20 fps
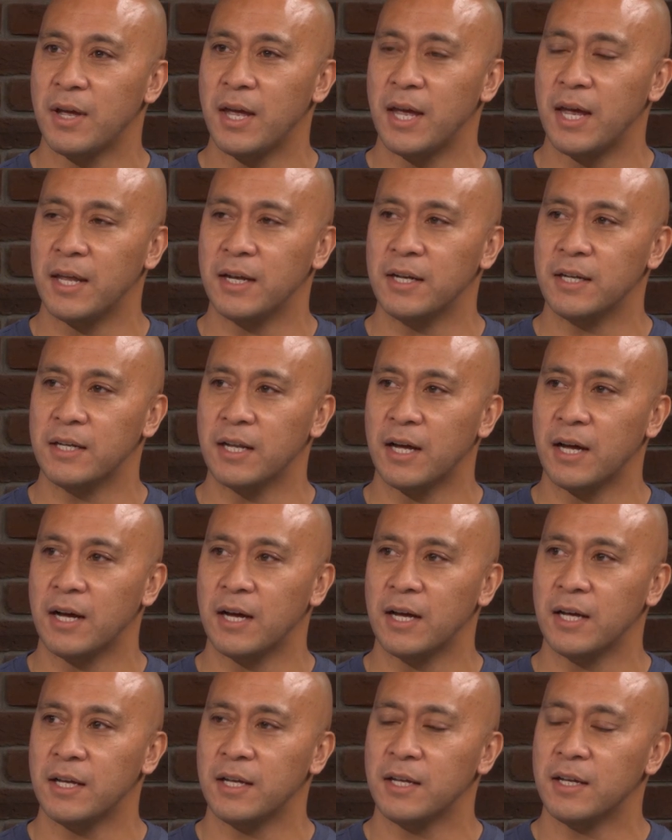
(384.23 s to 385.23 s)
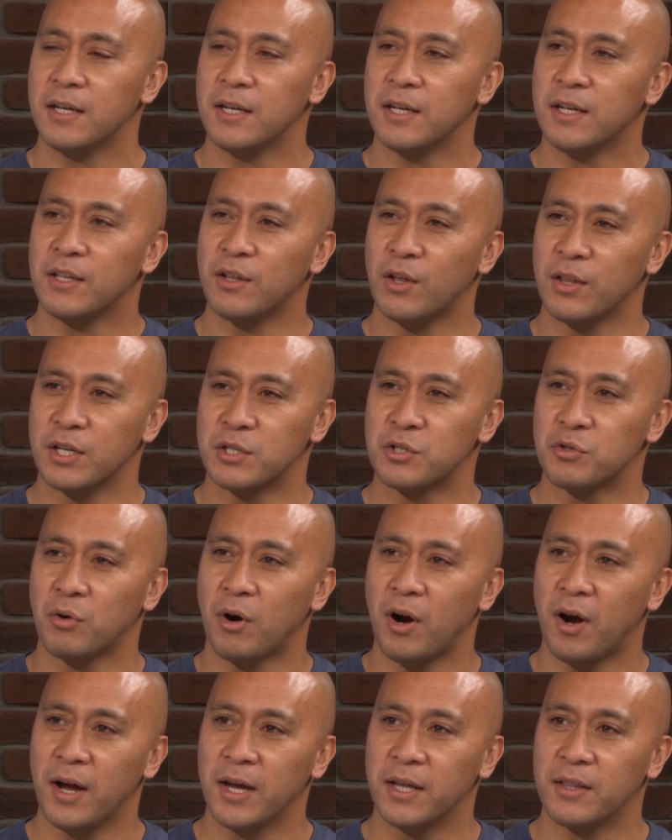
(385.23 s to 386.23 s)
And you know, the
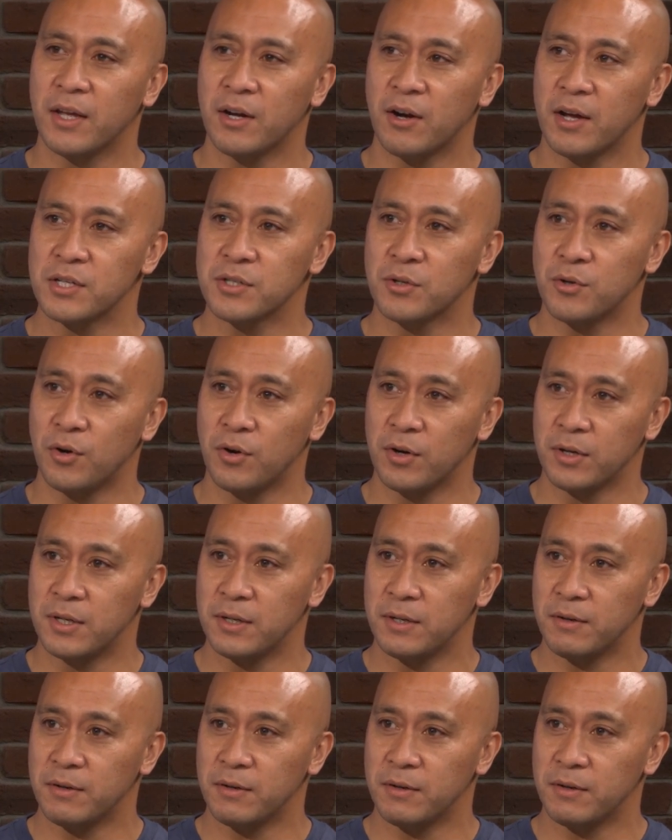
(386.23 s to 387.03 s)
try that I scored,